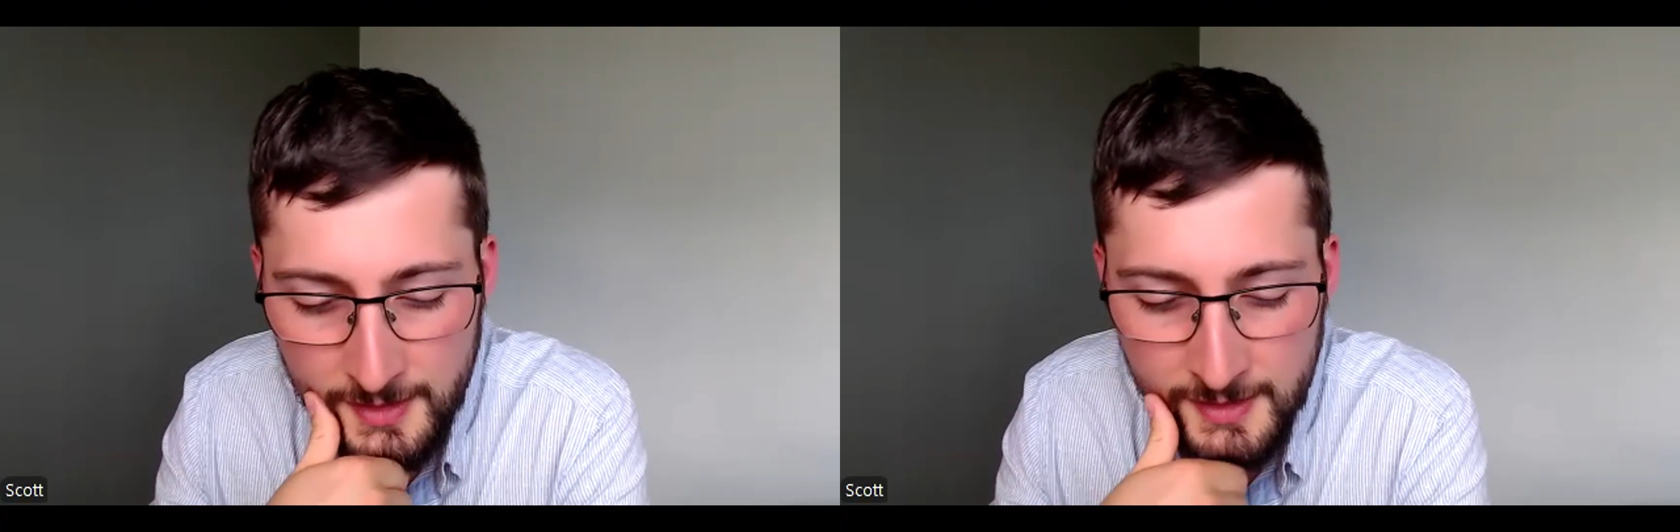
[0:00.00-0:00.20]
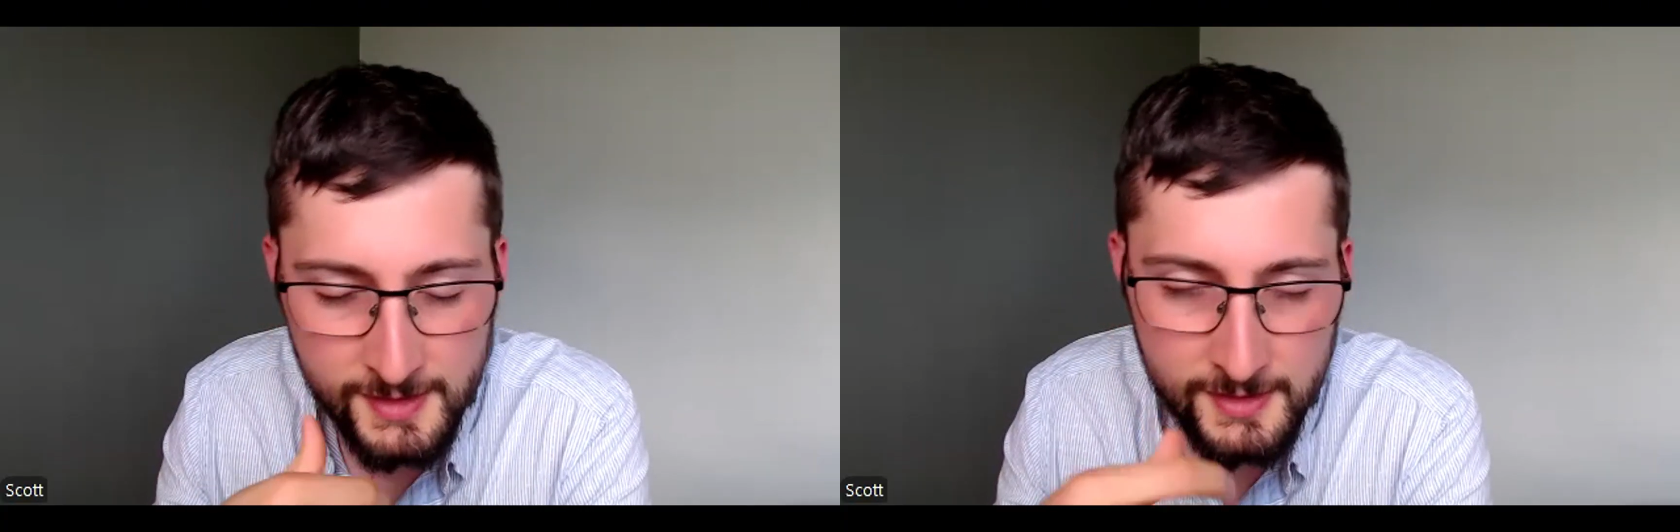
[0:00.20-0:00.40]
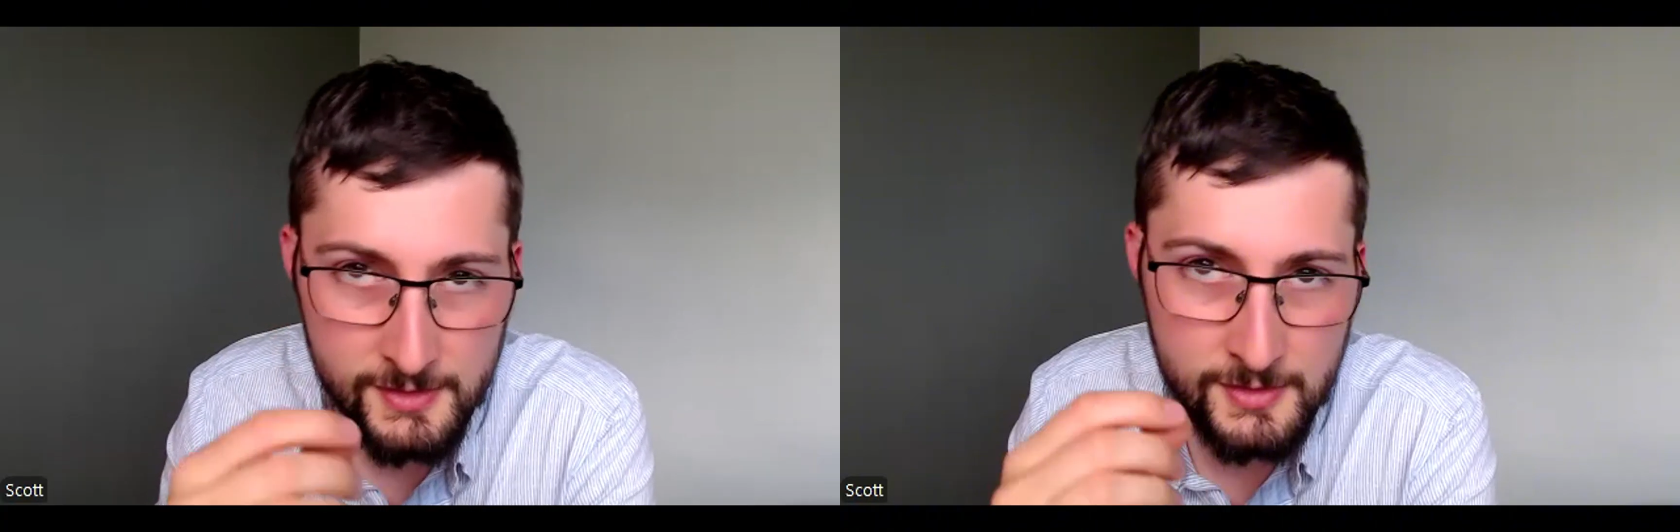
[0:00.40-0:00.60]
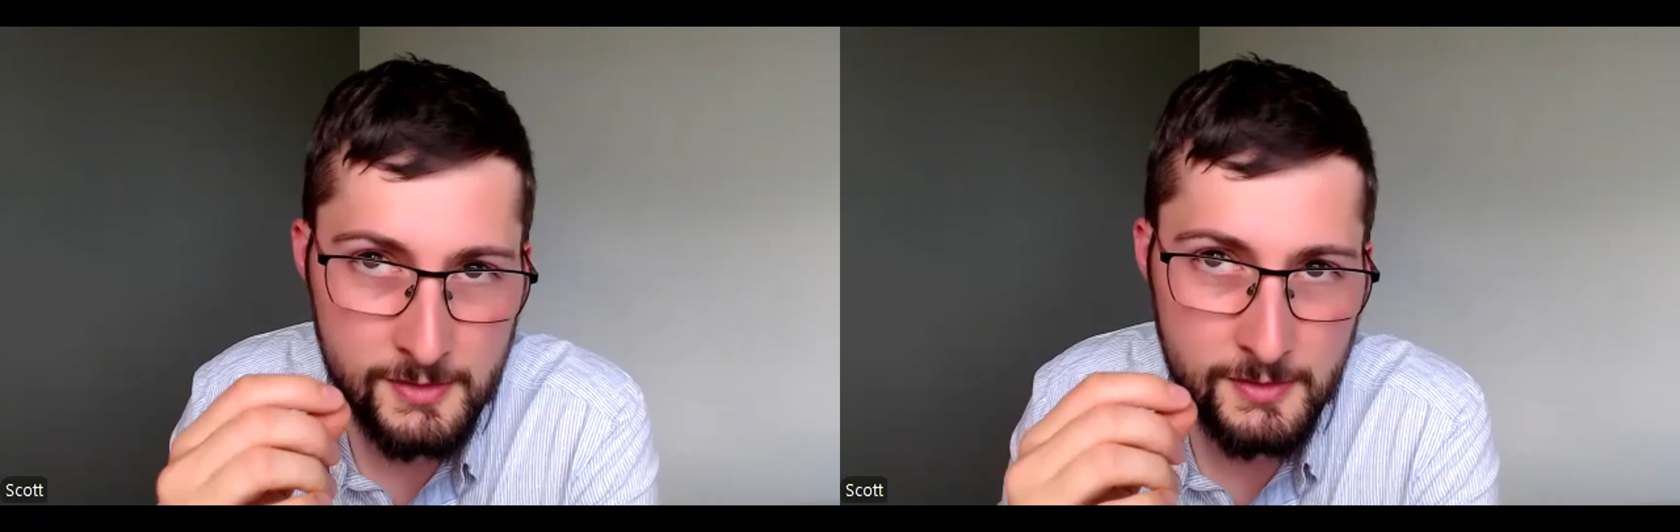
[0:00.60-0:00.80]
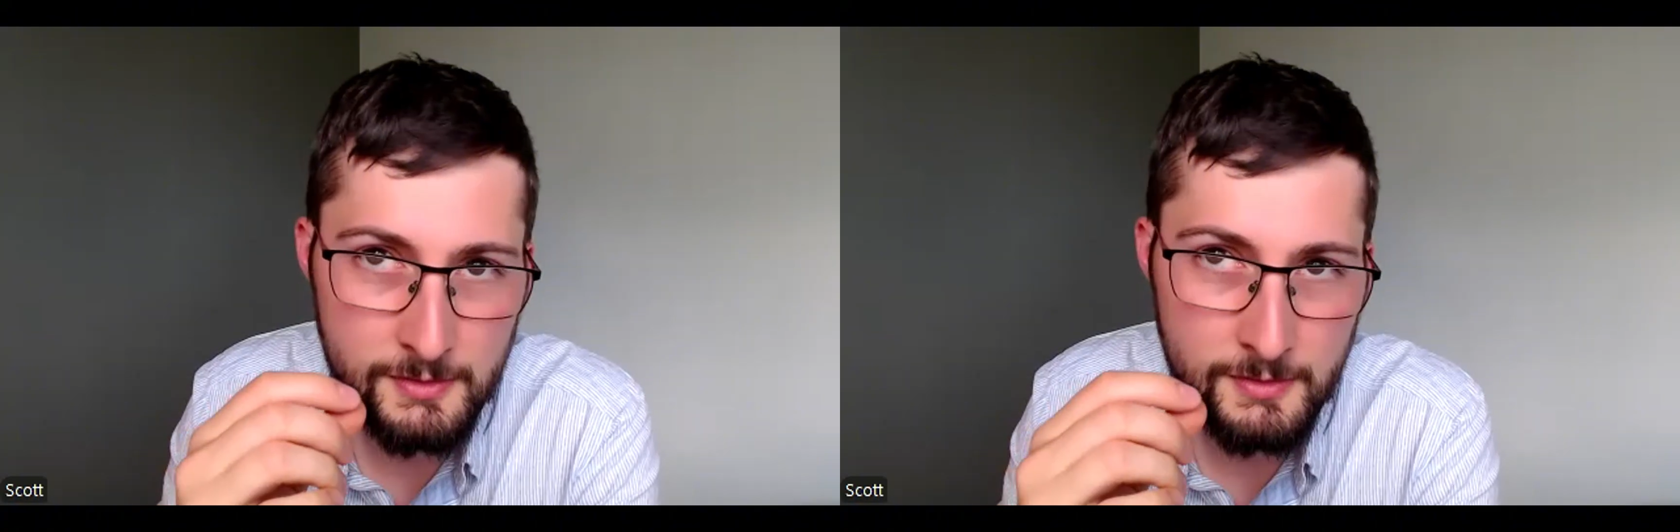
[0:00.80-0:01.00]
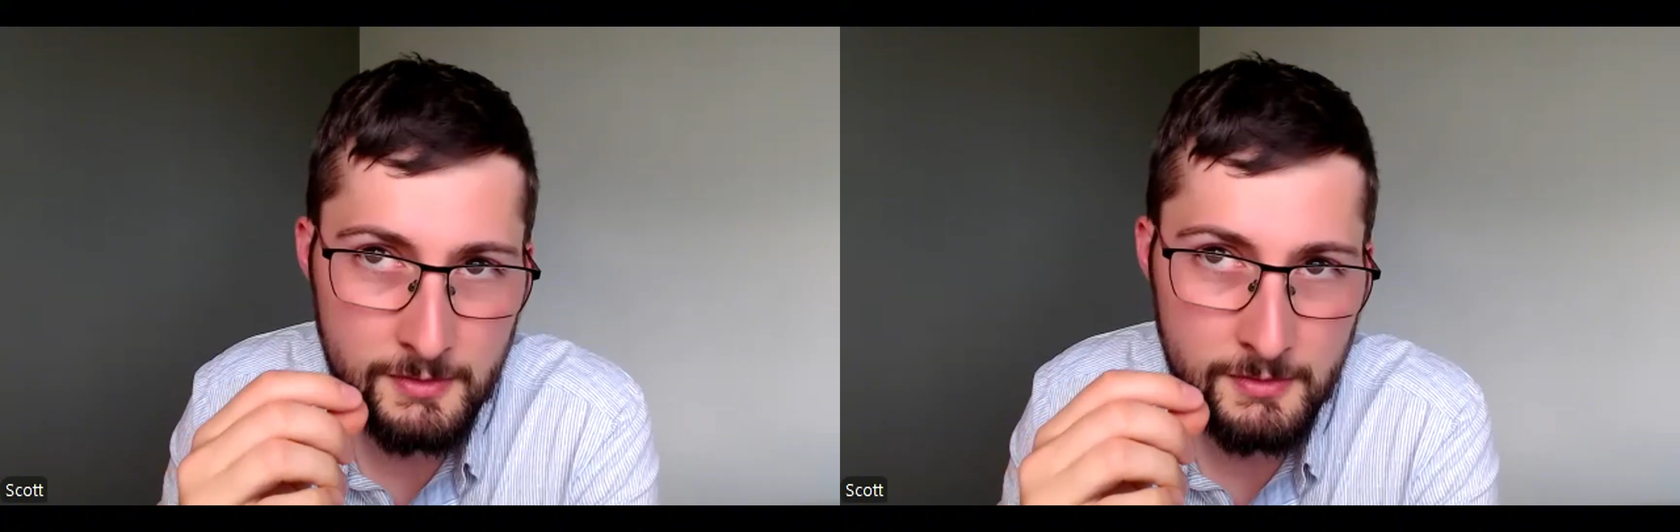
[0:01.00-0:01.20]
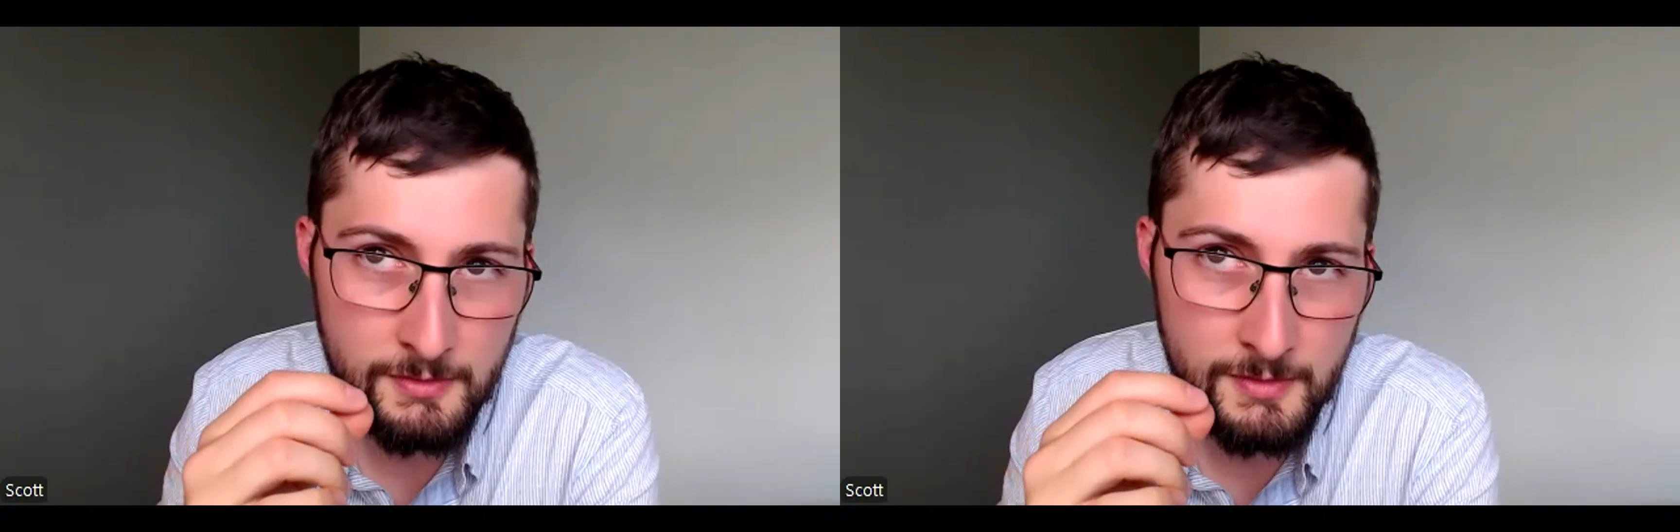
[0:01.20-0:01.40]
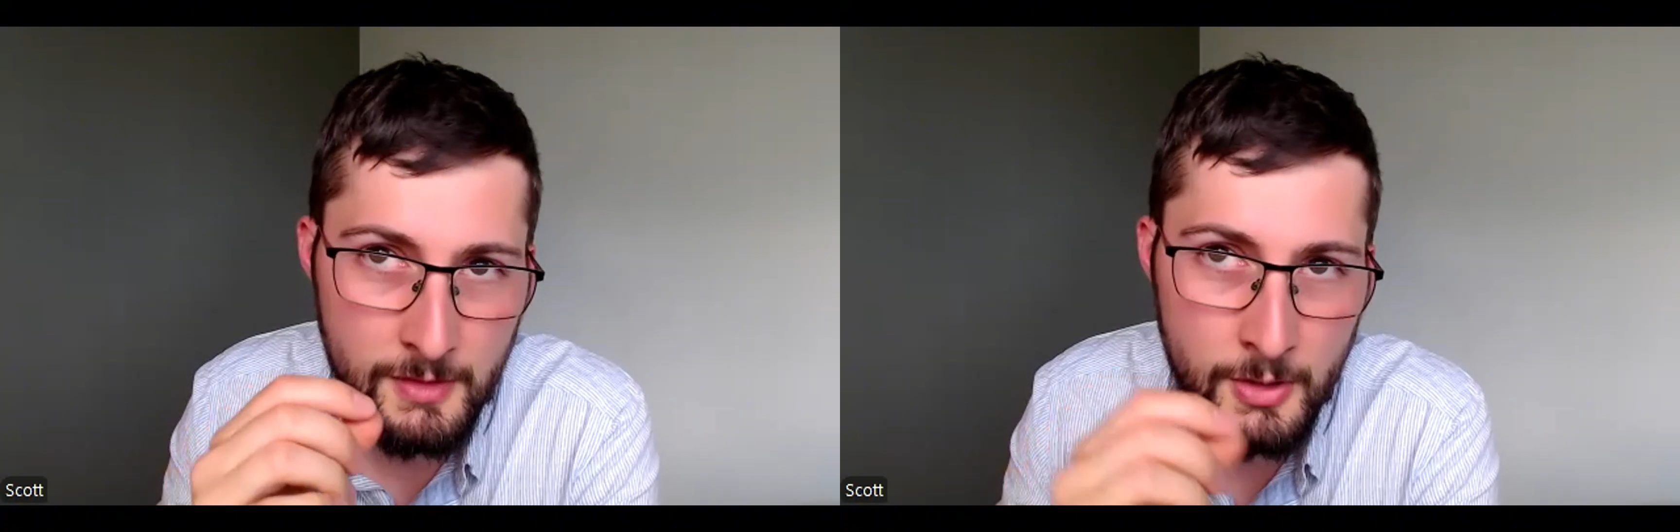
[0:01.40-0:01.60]
Is it
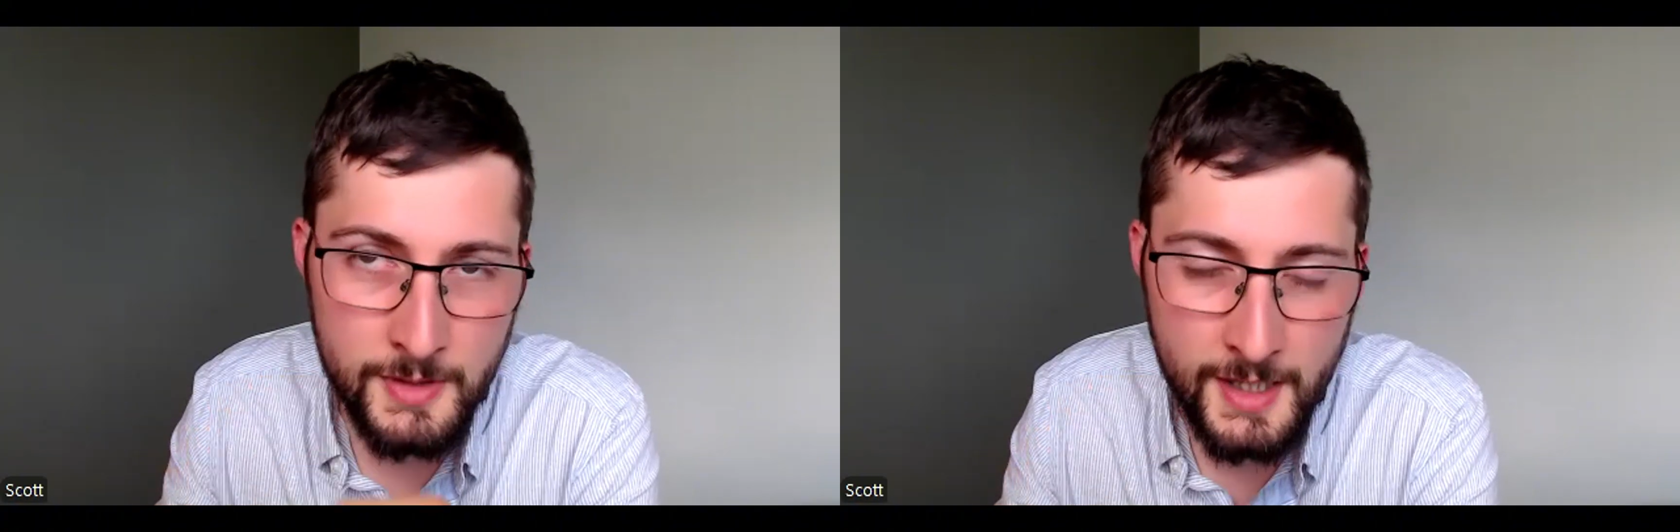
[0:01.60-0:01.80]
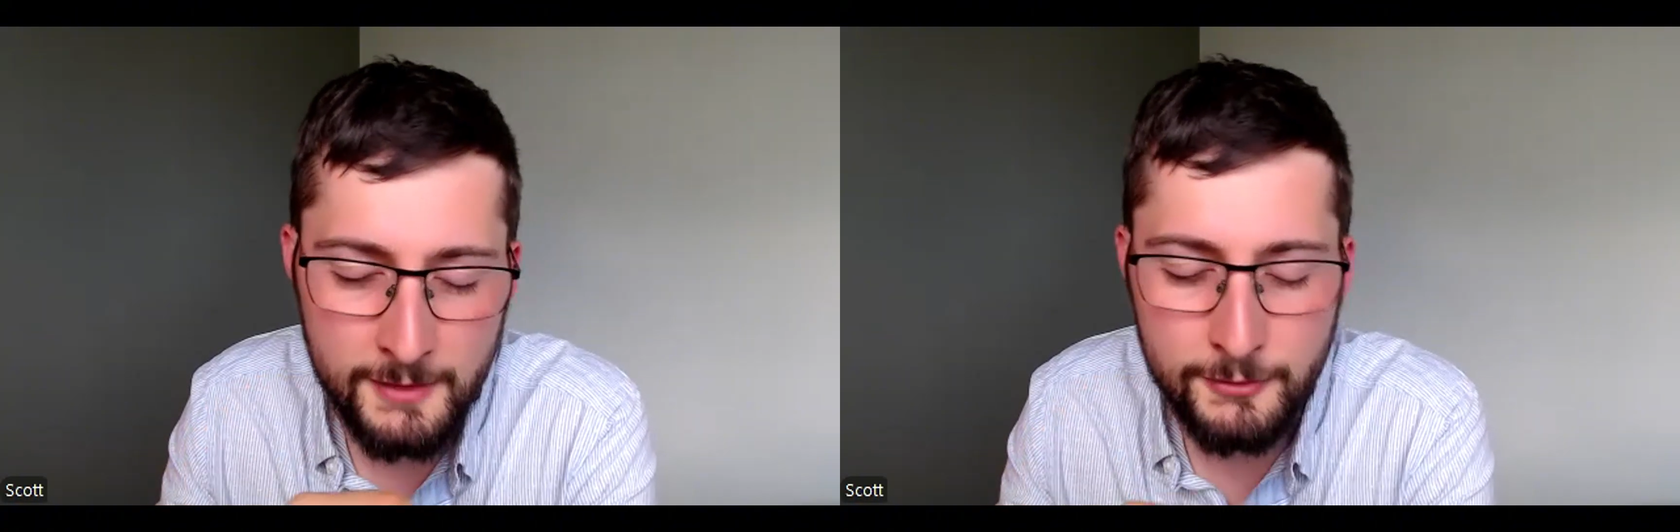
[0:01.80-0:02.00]
okay